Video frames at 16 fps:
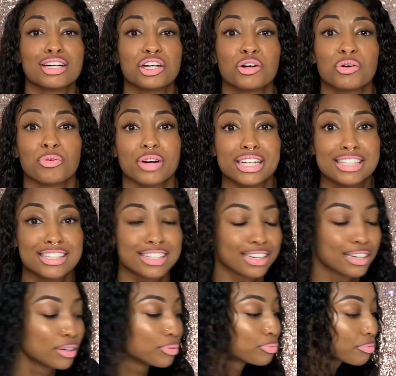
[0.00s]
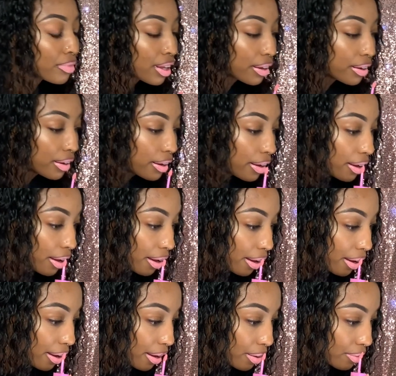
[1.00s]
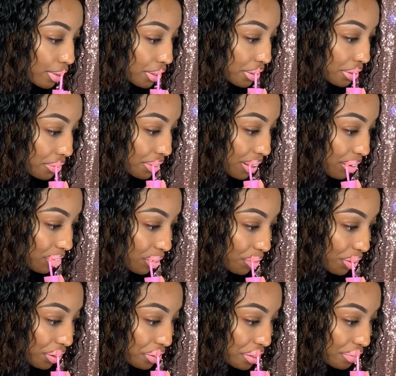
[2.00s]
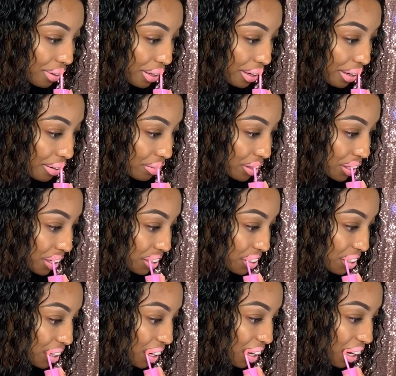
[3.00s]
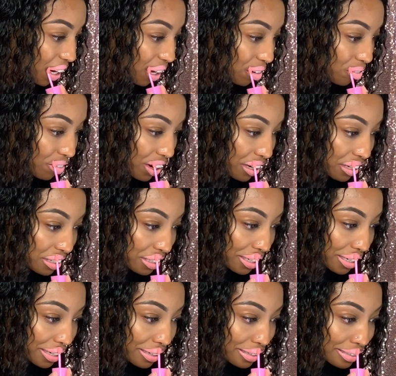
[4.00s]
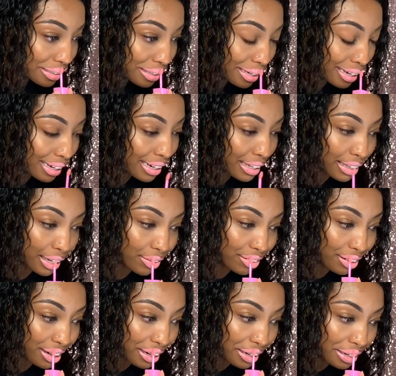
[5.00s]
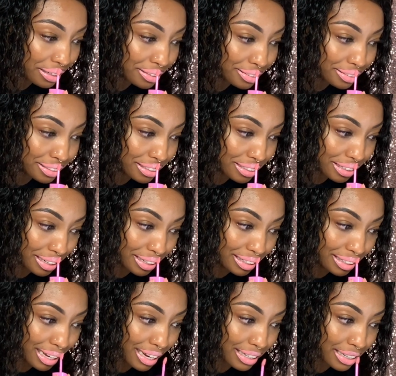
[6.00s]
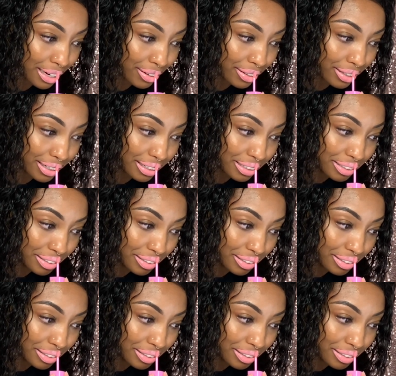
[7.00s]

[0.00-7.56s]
crazy. But she would never post about like religion, politics, anything, right? She was just like, that's how it is.